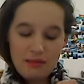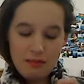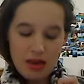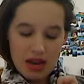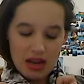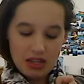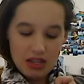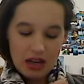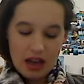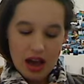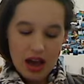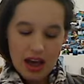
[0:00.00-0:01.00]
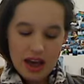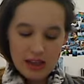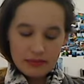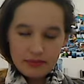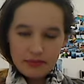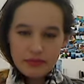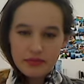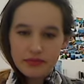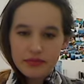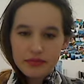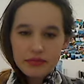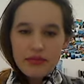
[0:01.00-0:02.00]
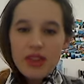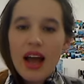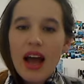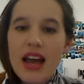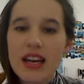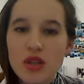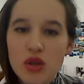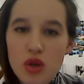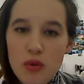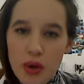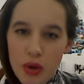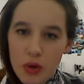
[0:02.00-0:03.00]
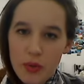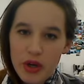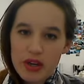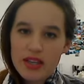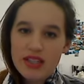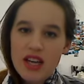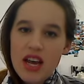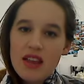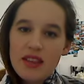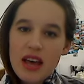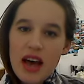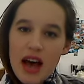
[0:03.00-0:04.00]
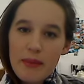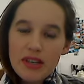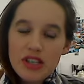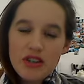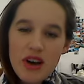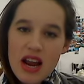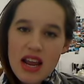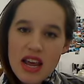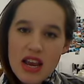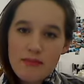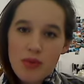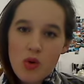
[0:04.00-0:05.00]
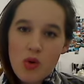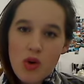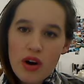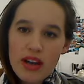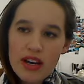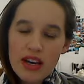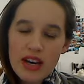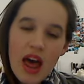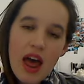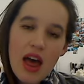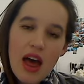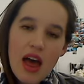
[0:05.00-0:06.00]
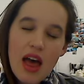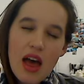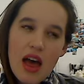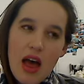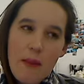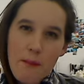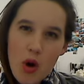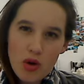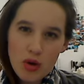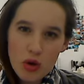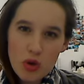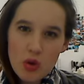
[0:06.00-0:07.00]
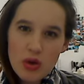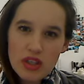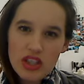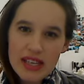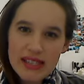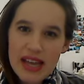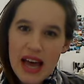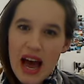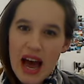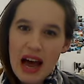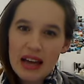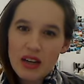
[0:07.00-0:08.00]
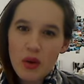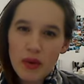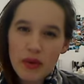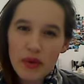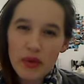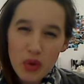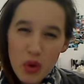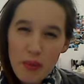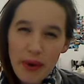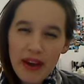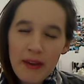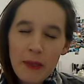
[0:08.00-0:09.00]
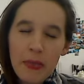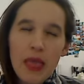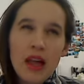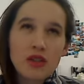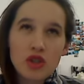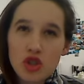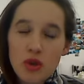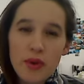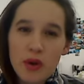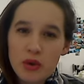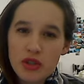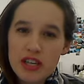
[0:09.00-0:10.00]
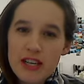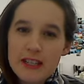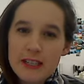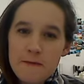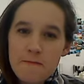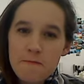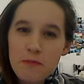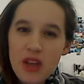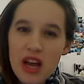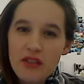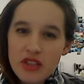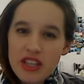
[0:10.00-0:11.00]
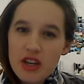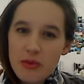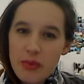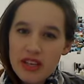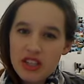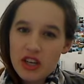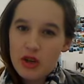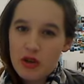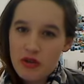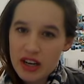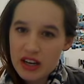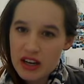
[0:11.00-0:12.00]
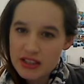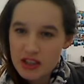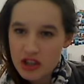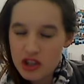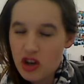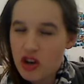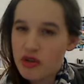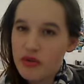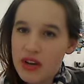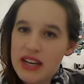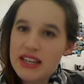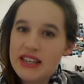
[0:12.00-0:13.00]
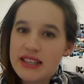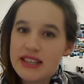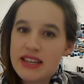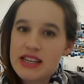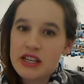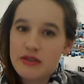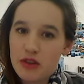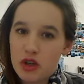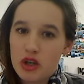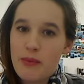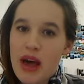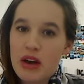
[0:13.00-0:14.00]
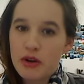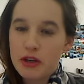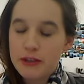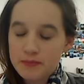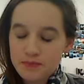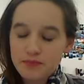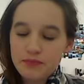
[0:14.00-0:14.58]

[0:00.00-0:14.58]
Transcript: in mid-July. And it's super cool because Australian-born model Jess Hart, who is super, super gorgeous. If you see her picture, you'd recognize her. She's got a really distinctive look about her.